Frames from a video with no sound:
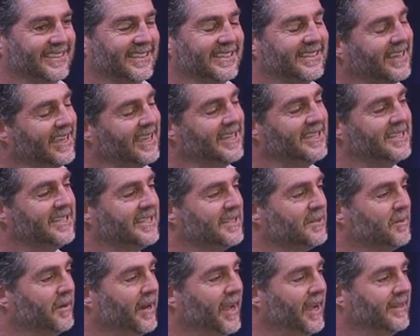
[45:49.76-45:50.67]
The danger
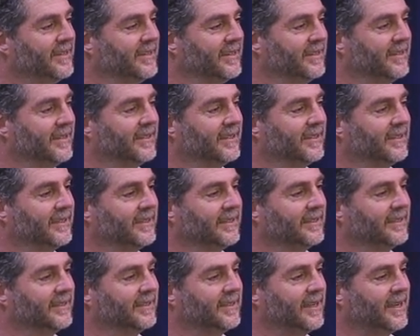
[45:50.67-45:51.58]
is what I did,
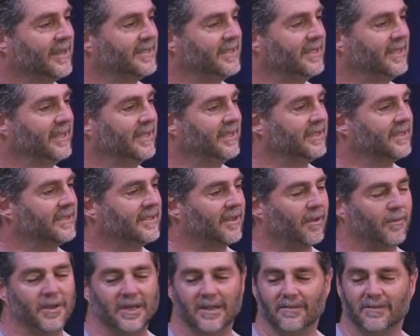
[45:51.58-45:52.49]
I see
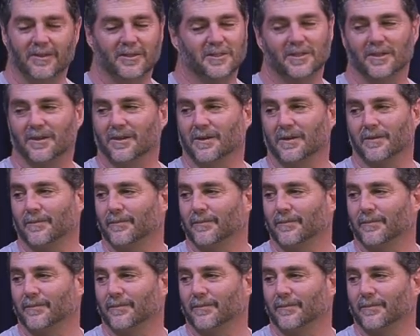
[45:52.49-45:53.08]
so many of you do.